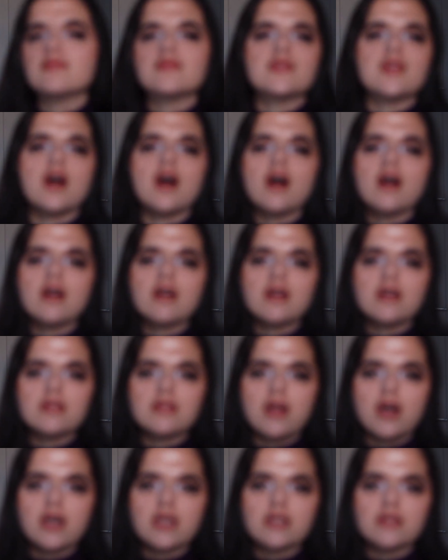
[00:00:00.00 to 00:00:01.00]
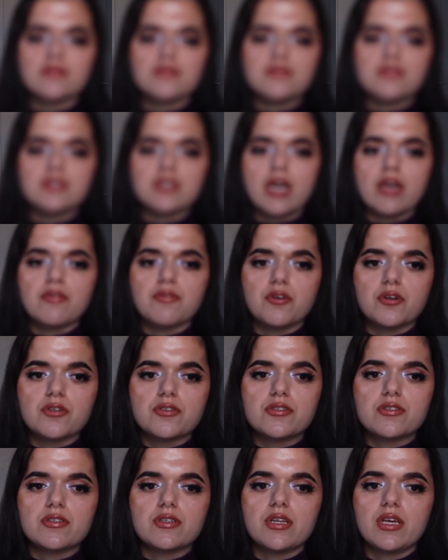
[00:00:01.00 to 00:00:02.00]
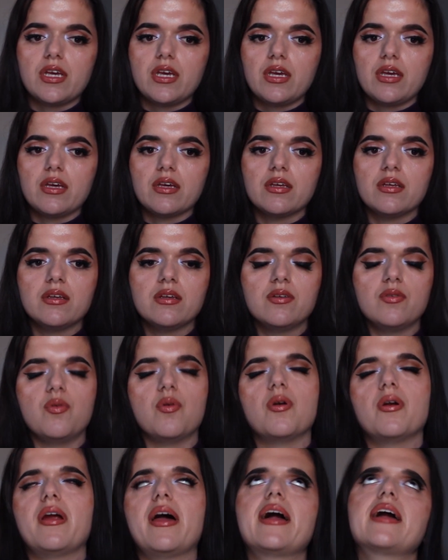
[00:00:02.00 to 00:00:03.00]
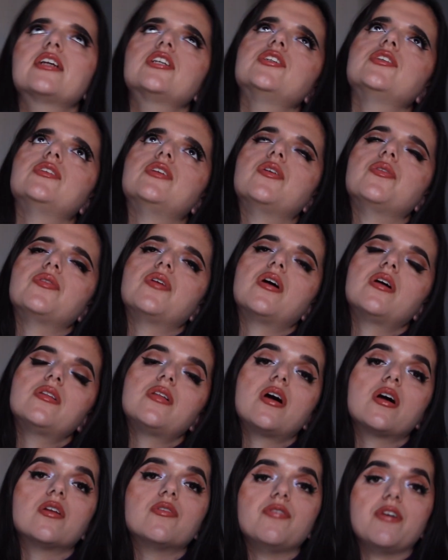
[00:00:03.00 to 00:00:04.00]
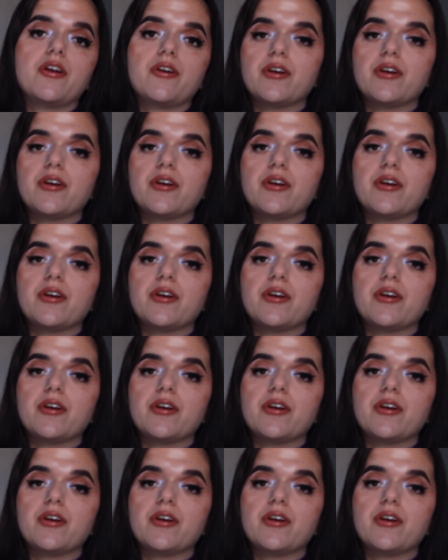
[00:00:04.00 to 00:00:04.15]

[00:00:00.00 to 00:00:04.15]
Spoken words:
not a lot of diversity, or actually no, not a lot of